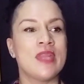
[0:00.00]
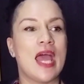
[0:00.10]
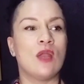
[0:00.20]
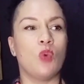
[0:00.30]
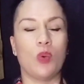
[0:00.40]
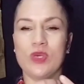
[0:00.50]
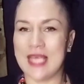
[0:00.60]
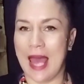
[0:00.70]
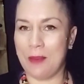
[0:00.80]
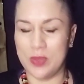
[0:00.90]
and what was
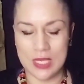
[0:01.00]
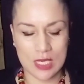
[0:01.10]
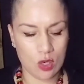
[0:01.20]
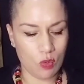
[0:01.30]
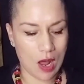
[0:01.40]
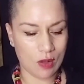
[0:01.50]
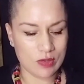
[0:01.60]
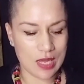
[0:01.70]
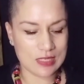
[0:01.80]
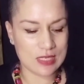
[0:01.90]
happening around
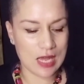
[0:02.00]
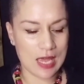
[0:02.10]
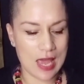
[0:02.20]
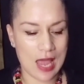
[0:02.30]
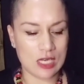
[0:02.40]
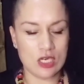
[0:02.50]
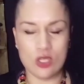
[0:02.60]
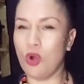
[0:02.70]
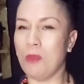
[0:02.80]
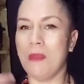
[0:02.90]
that day, and
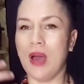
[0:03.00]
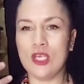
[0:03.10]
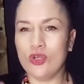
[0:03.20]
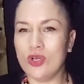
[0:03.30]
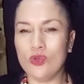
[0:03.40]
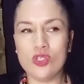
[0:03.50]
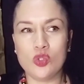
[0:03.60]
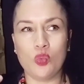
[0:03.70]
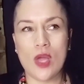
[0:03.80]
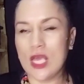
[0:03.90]
your, you know,
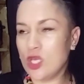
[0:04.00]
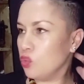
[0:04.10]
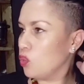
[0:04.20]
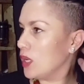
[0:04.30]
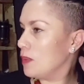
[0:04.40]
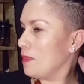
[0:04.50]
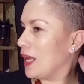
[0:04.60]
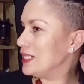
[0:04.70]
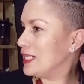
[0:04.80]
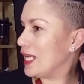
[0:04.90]
just where you were
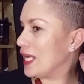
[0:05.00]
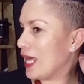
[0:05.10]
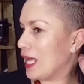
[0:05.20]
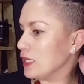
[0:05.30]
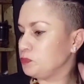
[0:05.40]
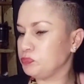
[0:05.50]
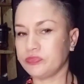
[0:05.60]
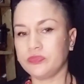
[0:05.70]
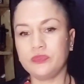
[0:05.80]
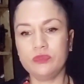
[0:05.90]
mentally. And
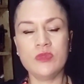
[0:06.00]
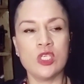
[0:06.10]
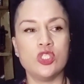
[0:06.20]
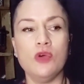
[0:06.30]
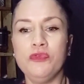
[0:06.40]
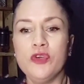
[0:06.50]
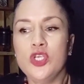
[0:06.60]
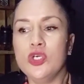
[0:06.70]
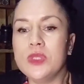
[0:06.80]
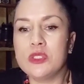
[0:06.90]
so for
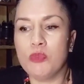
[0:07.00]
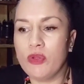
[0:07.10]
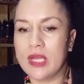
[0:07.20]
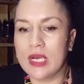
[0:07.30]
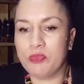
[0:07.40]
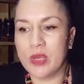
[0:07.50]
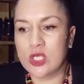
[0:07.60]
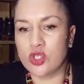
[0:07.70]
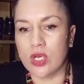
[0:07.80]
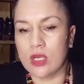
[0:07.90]
you, it's more than a
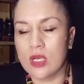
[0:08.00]
picture.